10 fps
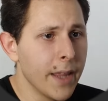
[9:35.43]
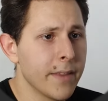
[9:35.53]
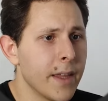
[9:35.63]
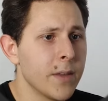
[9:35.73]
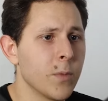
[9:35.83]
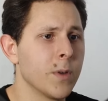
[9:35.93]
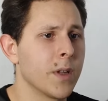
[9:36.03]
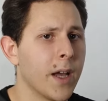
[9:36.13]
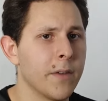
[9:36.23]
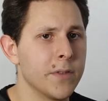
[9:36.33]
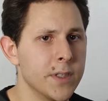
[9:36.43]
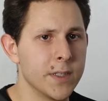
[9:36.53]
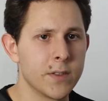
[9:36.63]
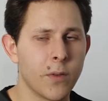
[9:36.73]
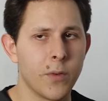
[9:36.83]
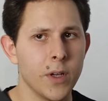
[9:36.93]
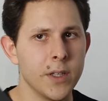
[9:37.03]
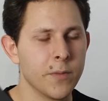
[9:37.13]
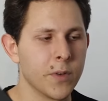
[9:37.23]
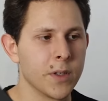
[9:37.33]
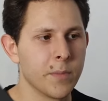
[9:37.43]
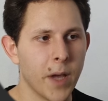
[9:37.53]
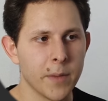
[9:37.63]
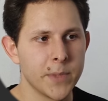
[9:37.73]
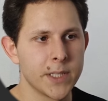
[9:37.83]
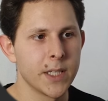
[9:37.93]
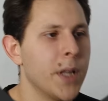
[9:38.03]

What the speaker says: and then we'll have these 3 different maps